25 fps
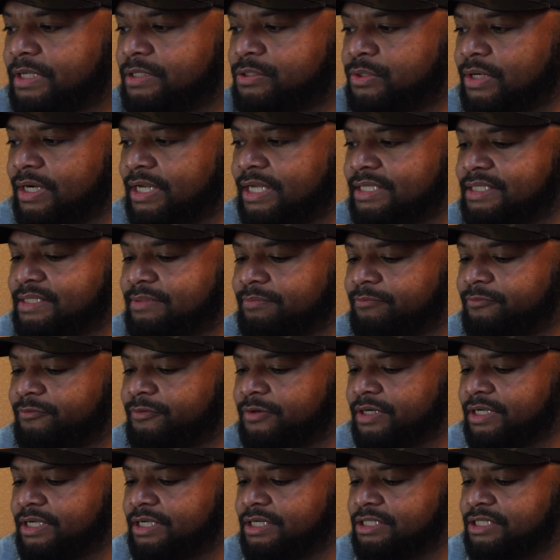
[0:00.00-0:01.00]
Try to get some
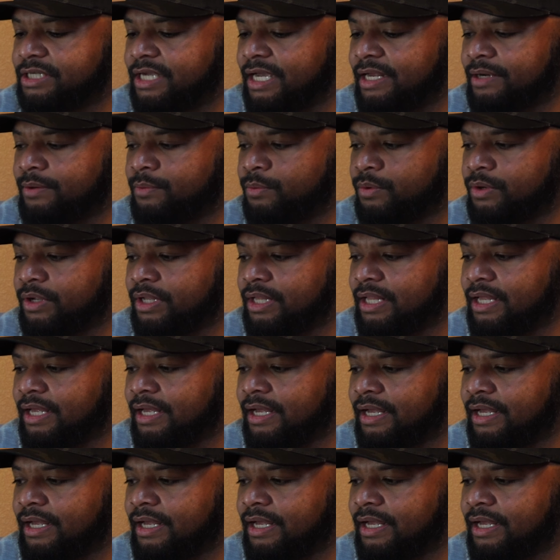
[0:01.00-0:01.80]
footage, and we'll